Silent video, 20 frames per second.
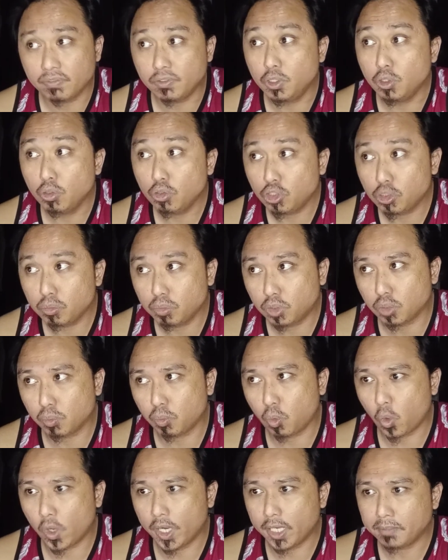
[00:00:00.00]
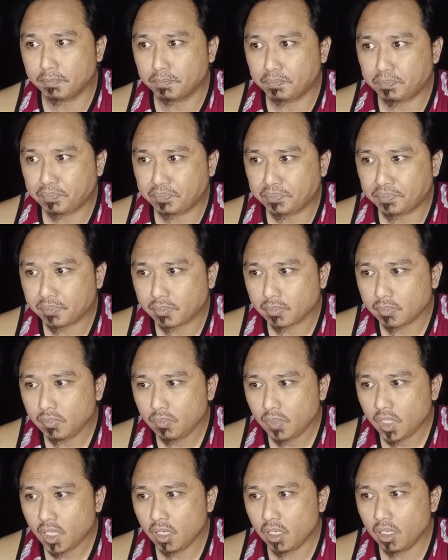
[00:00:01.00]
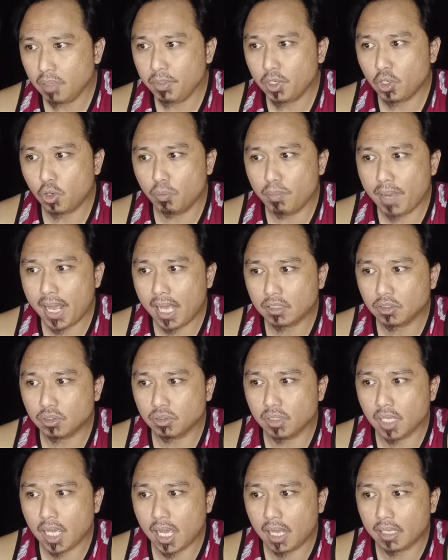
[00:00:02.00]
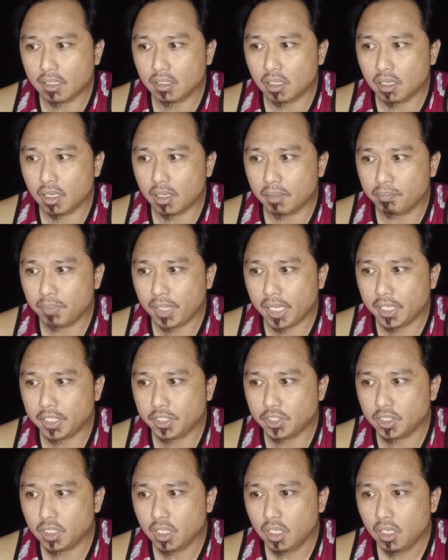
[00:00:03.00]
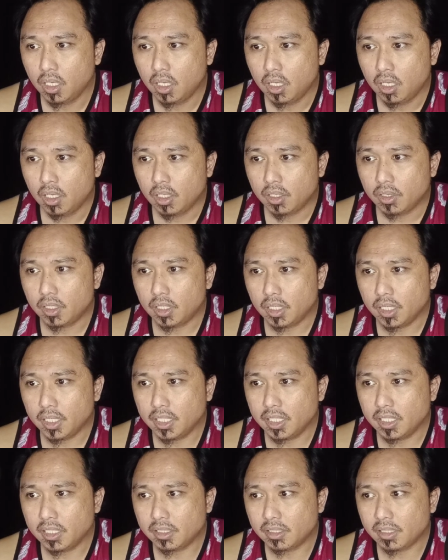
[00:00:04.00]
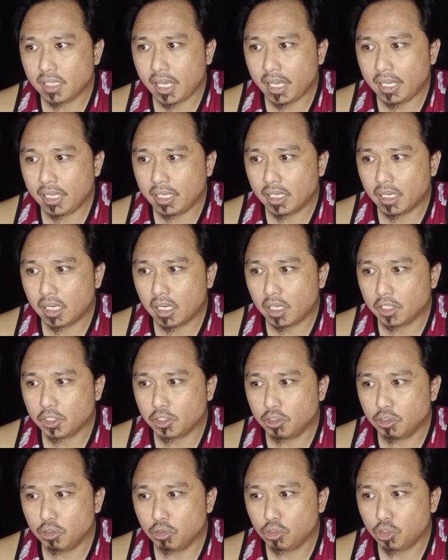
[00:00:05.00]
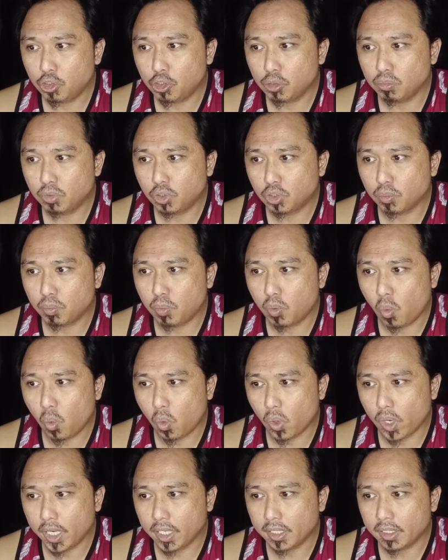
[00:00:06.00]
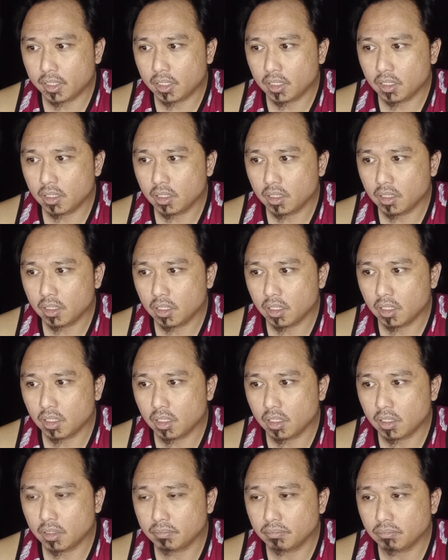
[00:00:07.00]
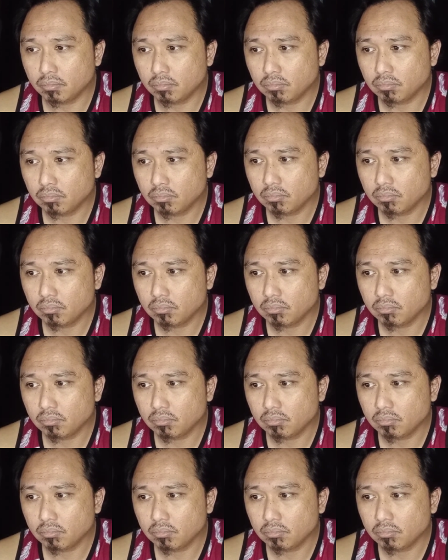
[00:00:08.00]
YouTube support. Let me go back to that page. There is a YouTube support. Um,